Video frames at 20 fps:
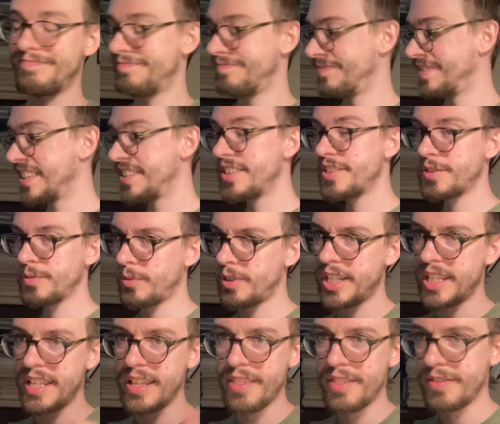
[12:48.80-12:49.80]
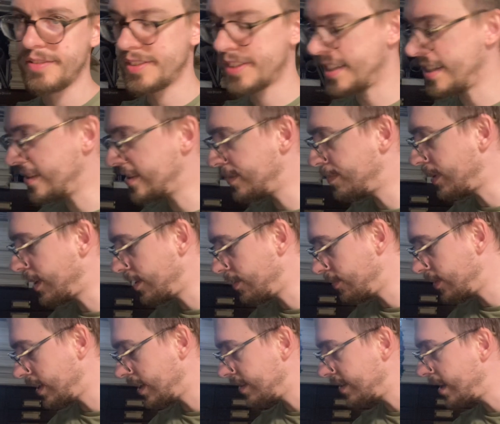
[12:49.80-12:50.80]
This isn't one of Ethan's kits, by the
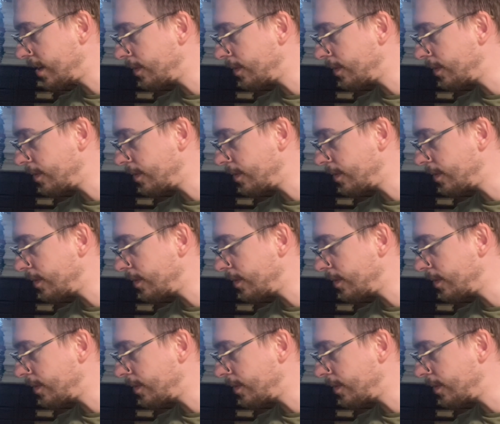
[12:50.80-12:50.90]
way.